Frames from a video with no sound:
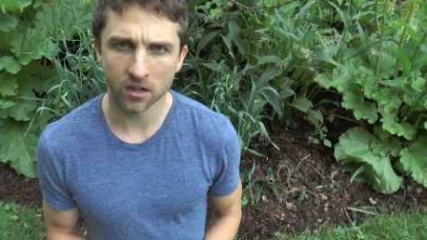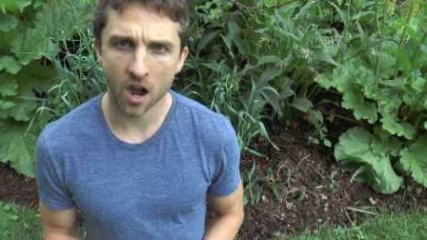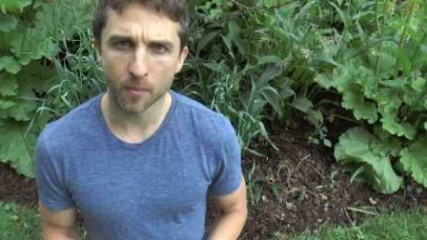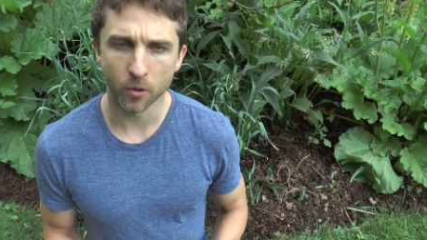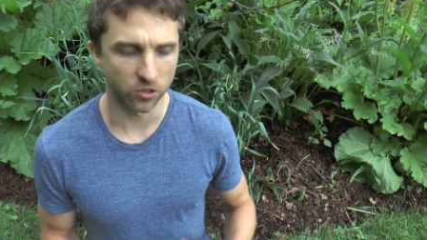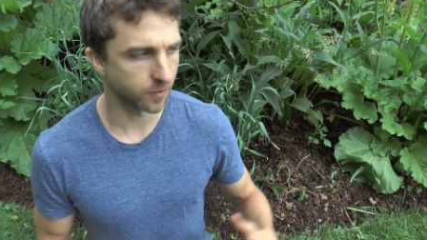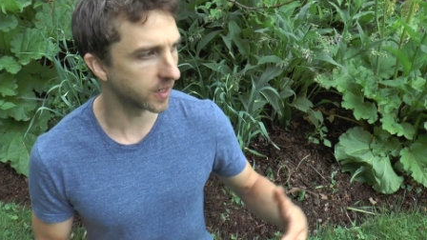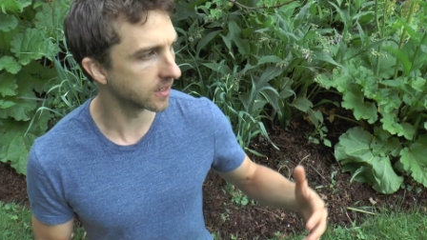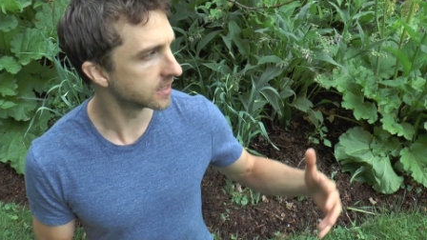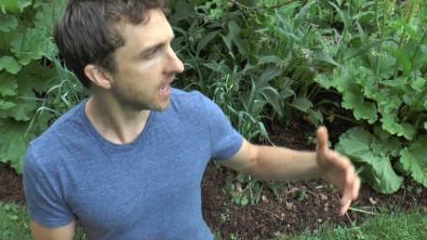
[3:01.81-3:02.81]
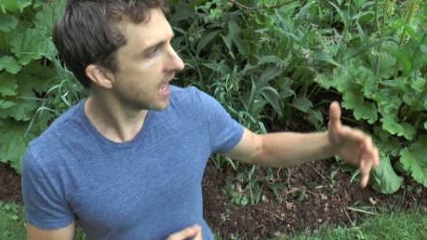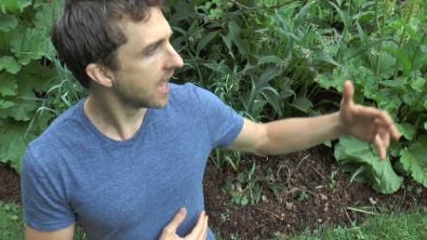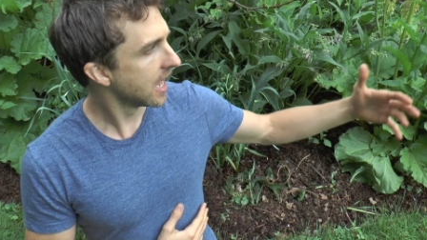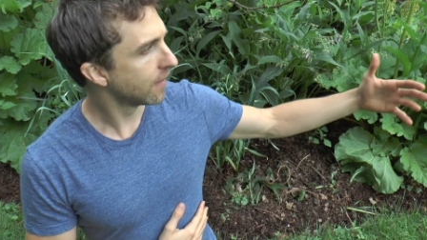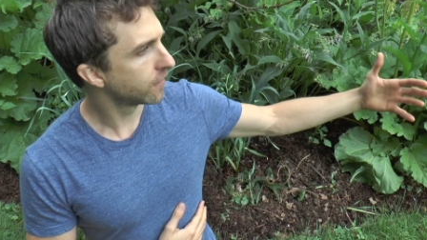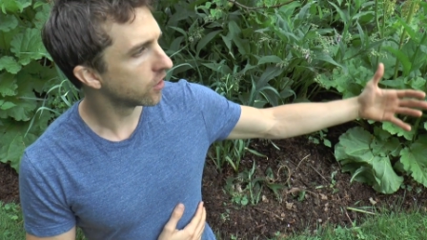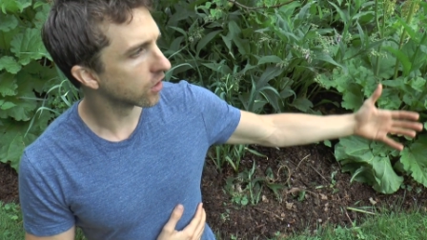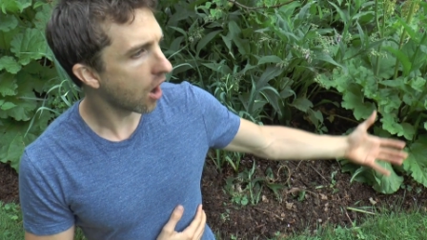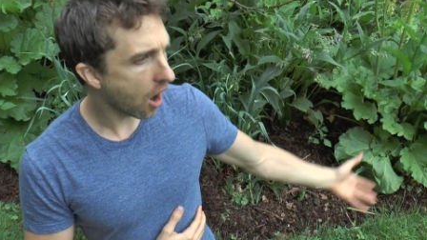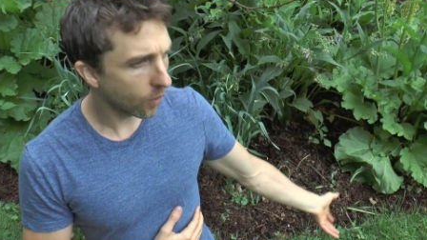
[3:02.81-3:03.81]
compost, because if
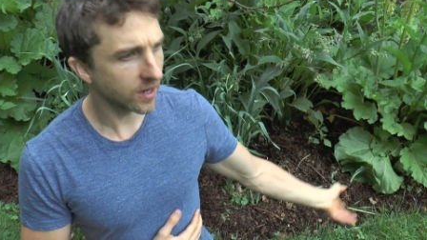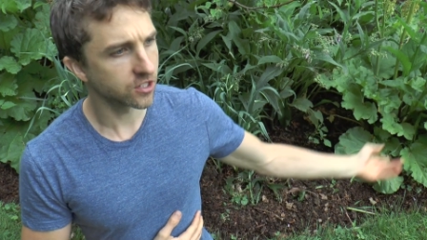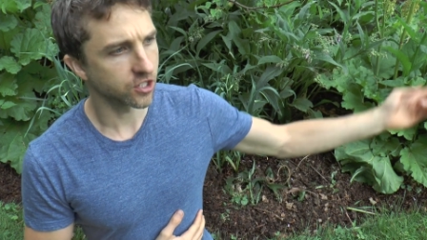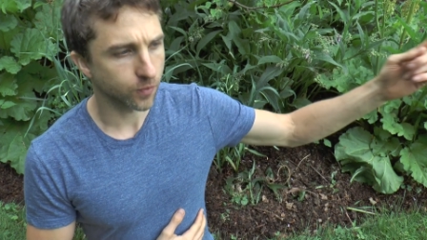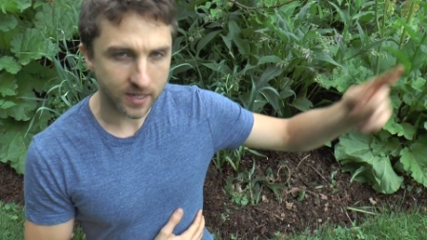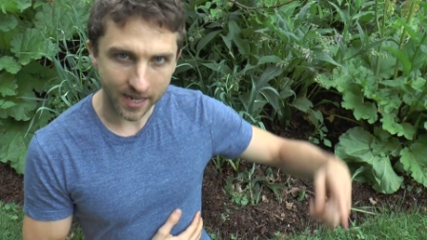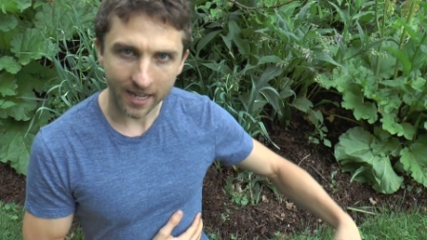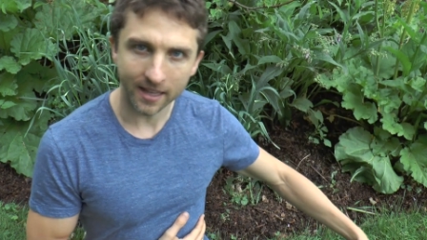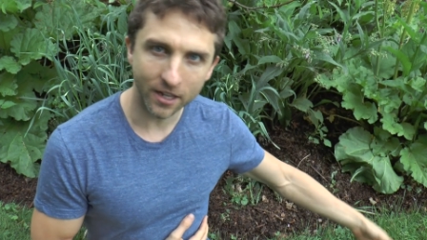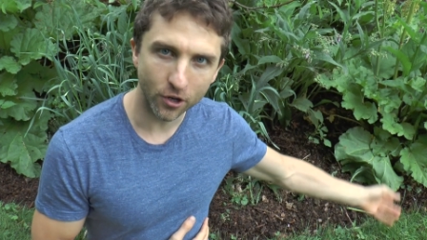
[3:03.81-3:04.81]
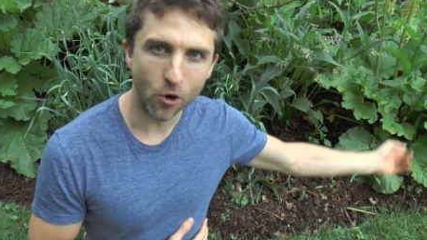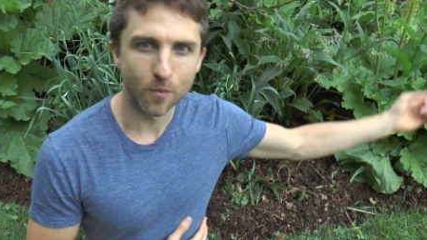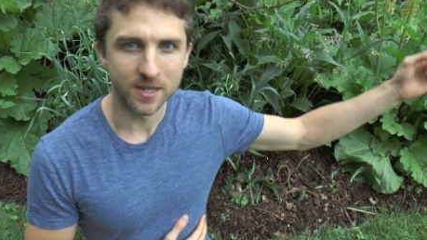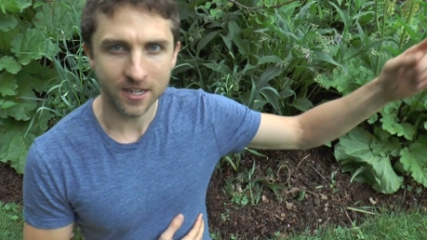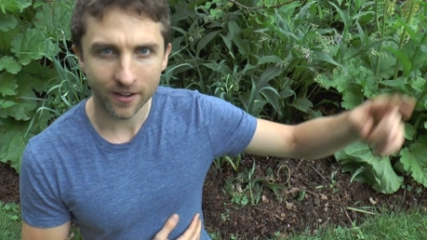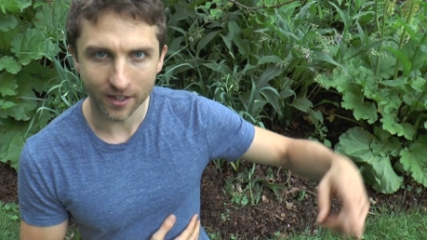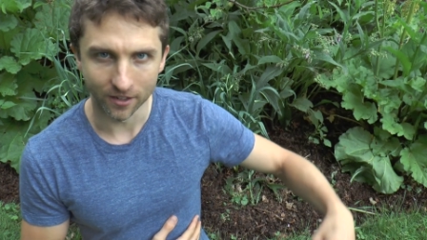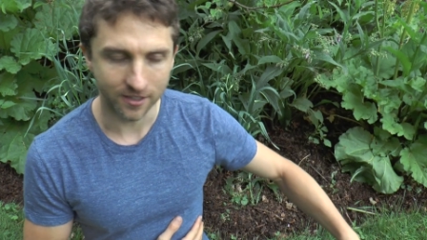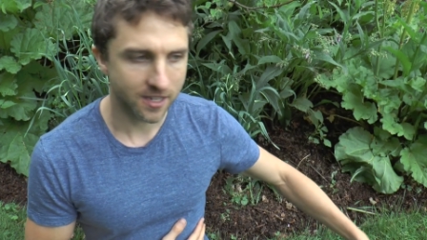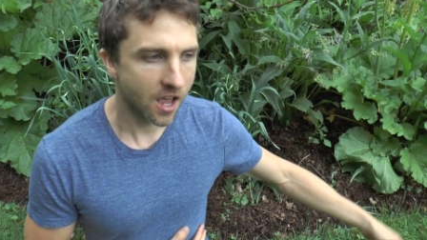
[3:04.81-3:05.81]
you're always just recycling your own
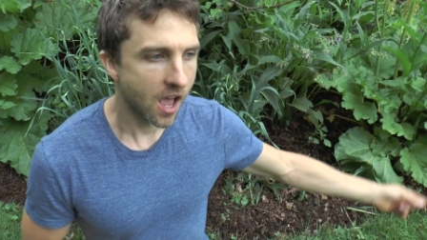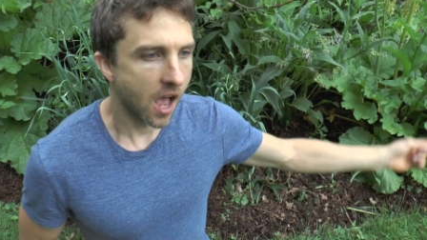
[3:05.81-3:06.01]
materials